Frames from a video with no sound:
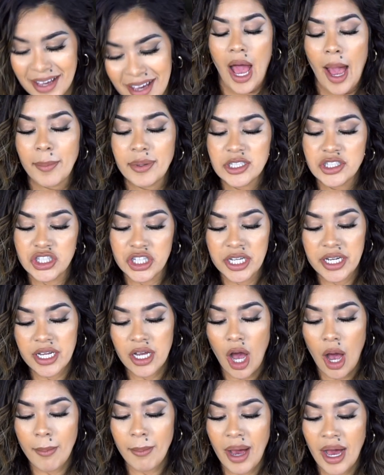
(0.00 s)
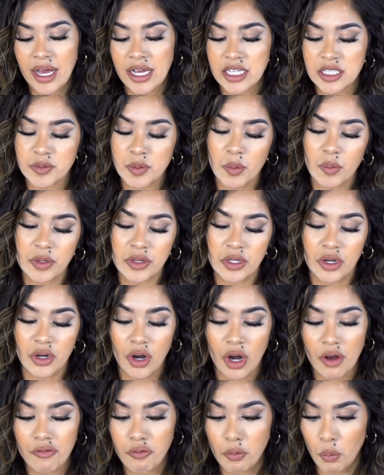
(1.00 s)
I've been cheating on my husband with a
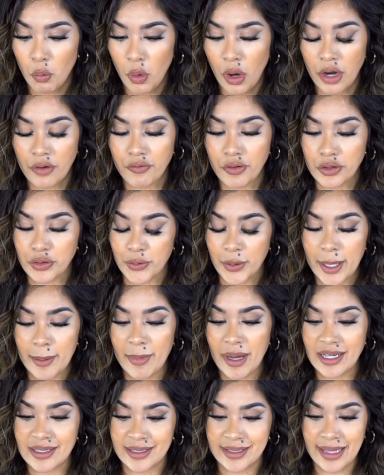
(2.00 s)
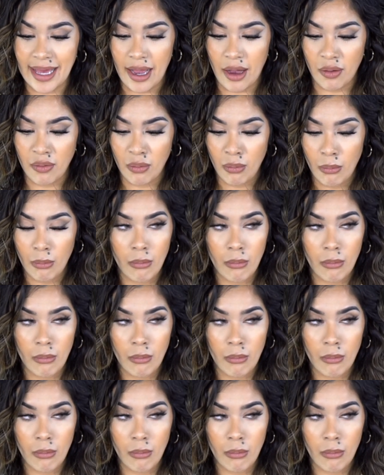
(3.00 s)
girl from work for 3 months now.